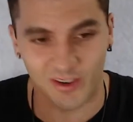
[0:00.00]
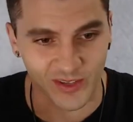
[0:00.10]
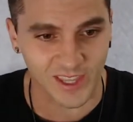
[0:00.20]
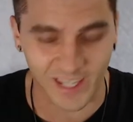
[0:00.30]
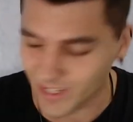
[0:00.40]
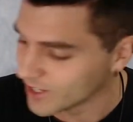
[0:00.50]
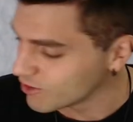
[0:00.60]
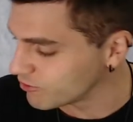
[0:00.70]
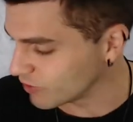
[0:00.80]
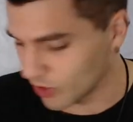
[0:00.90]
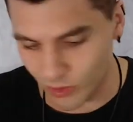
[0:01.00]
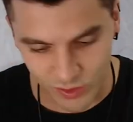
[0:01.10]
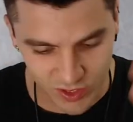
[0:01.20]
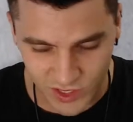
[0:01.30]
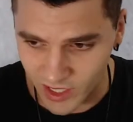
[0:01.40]
everything,
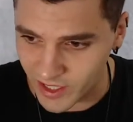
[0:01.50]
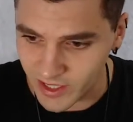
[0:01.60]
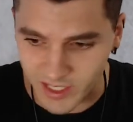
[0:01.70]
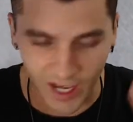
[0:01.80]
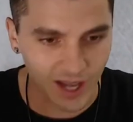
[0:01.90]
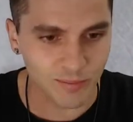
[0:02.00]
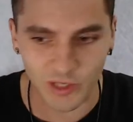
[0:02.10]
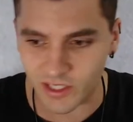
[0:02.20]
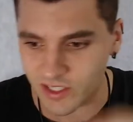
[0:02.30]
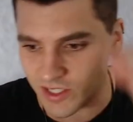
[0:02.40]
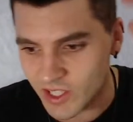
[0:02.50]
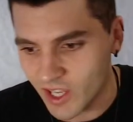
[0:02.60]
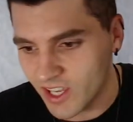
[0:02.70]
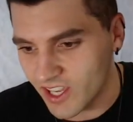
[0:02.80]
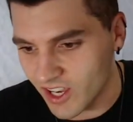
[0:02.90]
phones, tablets,
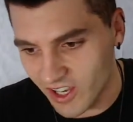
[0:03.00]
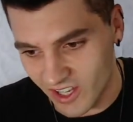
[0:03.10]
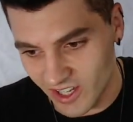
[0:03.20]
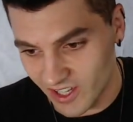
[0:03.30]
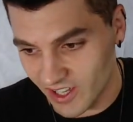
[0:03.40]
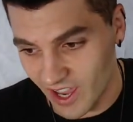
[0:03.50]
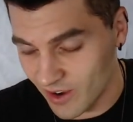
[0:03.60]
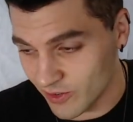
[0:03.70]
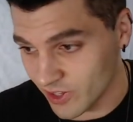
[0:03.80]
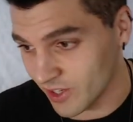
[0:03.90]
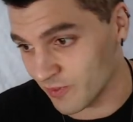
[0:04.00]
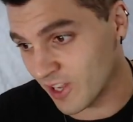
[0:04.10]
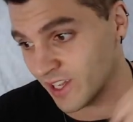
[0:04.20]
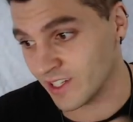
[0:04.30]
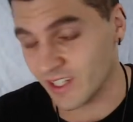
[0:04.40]
uh everything,
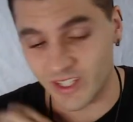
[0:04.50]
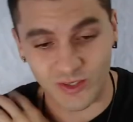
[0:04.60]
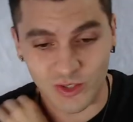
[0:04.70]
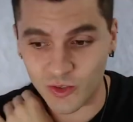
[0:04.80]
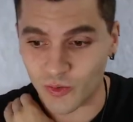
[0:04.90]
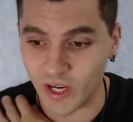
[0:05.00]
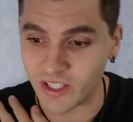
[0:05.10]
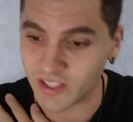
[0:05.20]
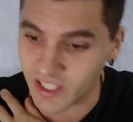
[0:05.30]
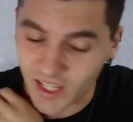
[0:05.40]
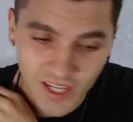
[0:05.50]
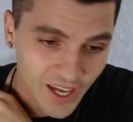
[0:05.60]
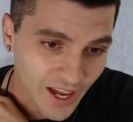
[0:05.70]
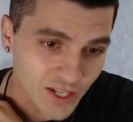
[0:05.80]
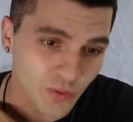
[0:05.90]
man. It was crazy.
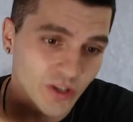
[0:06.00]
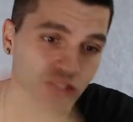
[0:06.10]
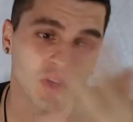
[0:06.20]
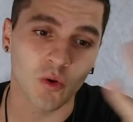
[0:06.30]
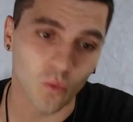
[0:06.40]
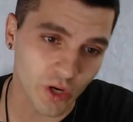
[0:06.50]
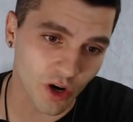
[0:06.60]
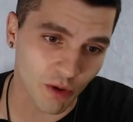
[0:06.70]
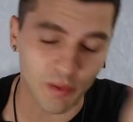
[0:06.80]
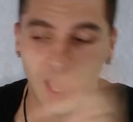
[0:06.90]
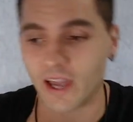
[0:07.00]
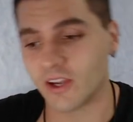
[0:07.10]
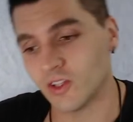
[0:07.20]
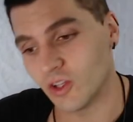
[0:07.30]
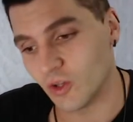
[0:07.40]
Anyways, we are back.
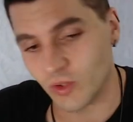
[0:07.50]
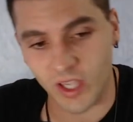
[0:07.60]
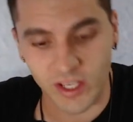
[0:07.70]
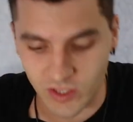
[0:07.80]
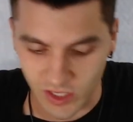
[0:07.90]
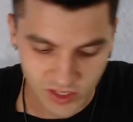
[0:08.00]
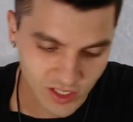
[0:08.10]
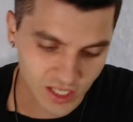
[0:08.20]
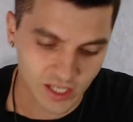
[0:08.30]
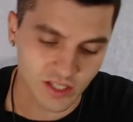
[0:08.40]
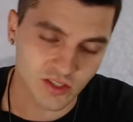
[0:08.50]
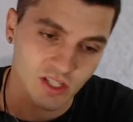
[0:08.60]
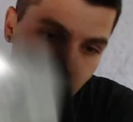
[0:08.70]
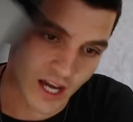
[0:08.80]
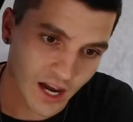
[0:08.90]
Hello. Yes, this is
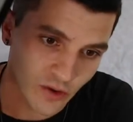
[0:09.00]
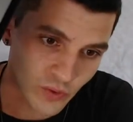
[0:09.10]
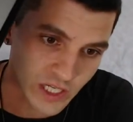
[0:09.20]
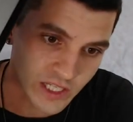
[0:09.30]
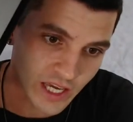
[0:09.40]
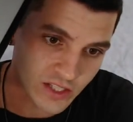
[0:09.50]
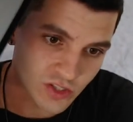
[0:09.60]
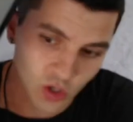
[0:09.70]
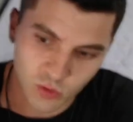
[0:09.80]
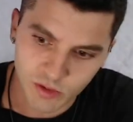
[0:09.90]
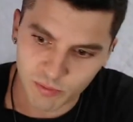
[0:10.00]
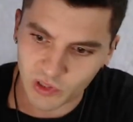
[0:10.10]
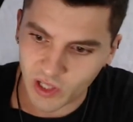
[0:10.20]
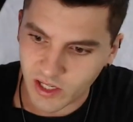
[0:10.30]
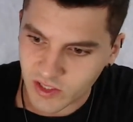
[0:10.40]
the Hyread Gaze Note
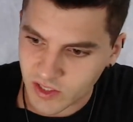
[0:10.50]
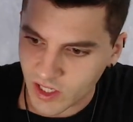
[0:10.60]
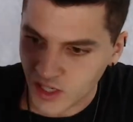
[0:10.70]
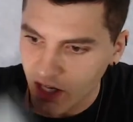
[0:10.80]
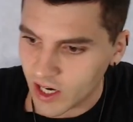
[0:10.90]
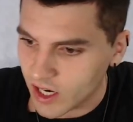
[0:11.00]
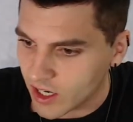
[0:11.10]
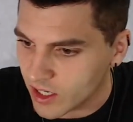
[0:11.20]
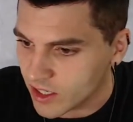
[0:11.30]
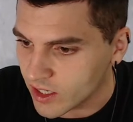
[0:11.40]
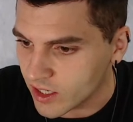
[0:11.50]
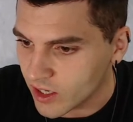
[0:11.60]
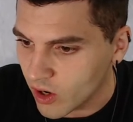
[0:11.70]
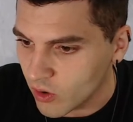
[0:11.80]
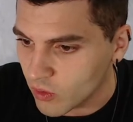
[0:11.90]
Plus. Uh
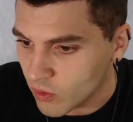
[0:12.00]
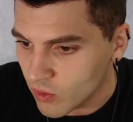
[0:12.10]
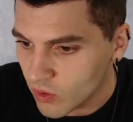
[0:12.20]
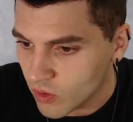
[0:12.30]
oh,